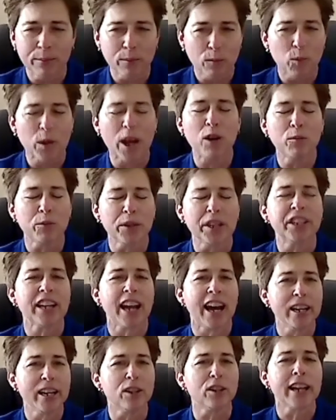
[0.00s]
well
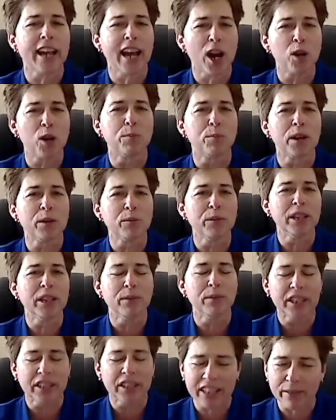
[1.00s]
retired now, but we
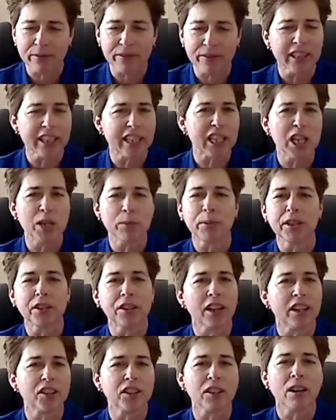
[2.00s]
definitely keep in
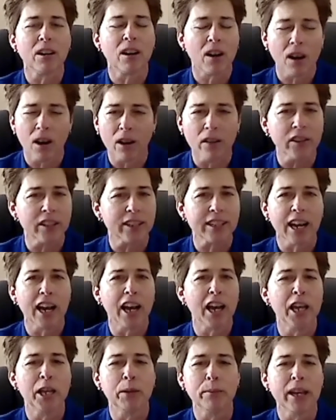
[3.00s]
touch all the
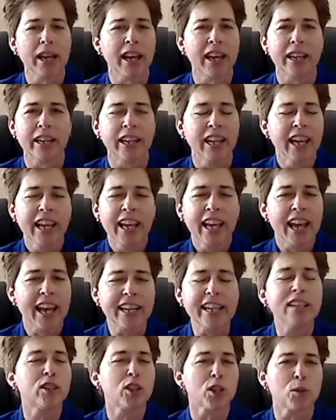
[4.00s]
time. And
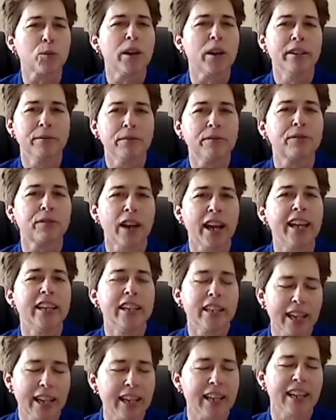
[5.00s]
he's a great
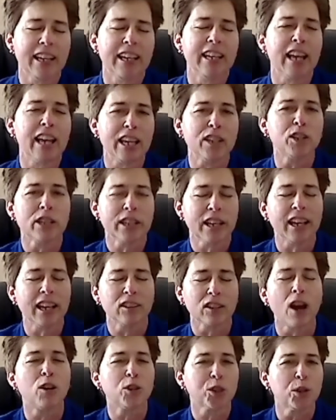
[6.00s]
friend, as
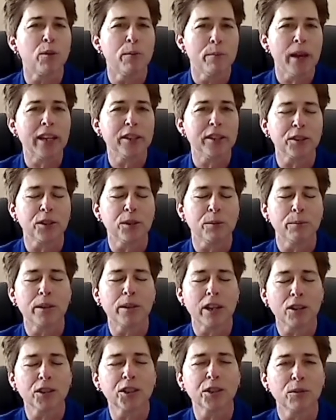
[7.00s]
also a mentor, but
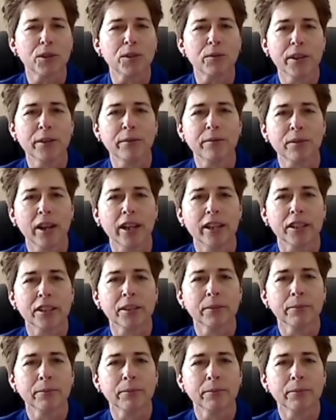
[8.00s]
also a great friend.